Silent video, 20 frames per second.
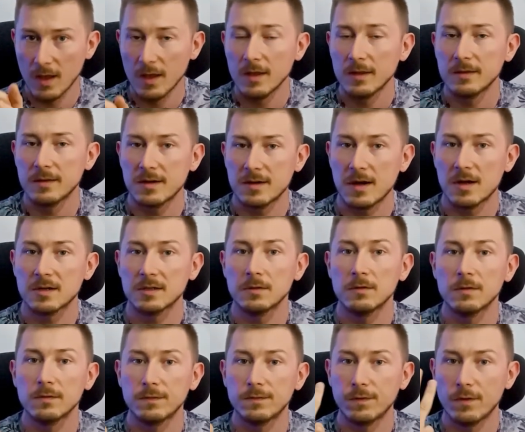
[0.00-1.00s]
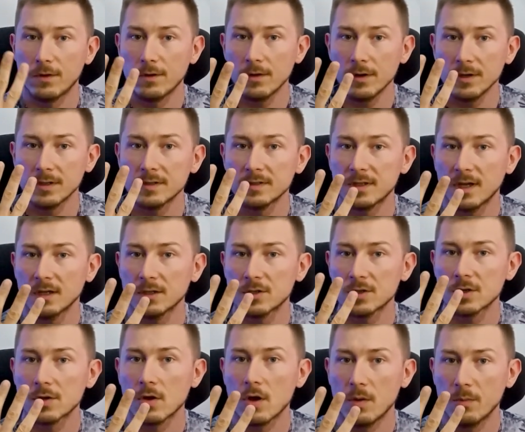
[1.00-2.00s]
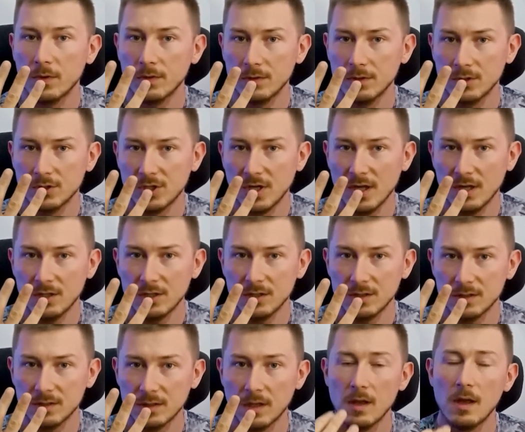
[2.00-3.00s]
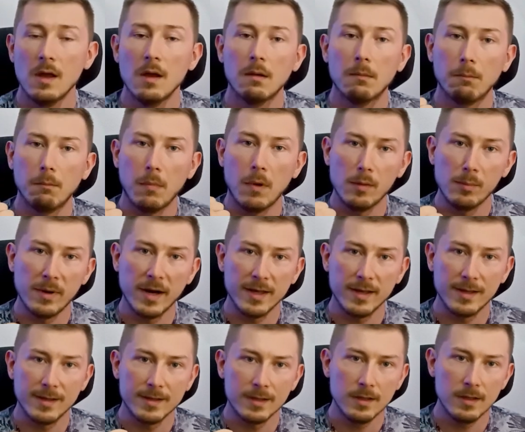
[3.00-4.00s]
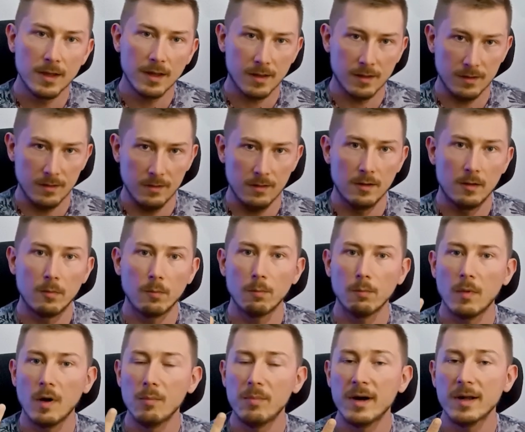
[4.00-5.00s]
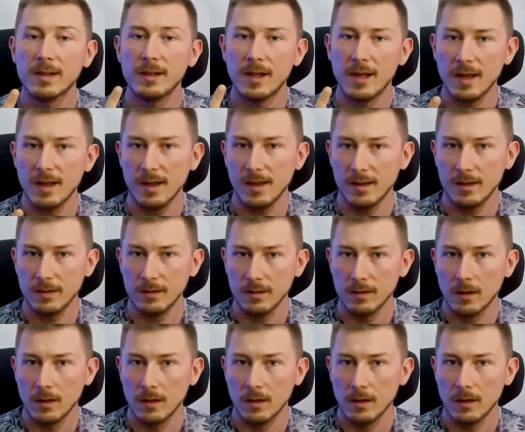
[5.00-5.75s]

There are 4 such common changes: mobile IE, mobile E,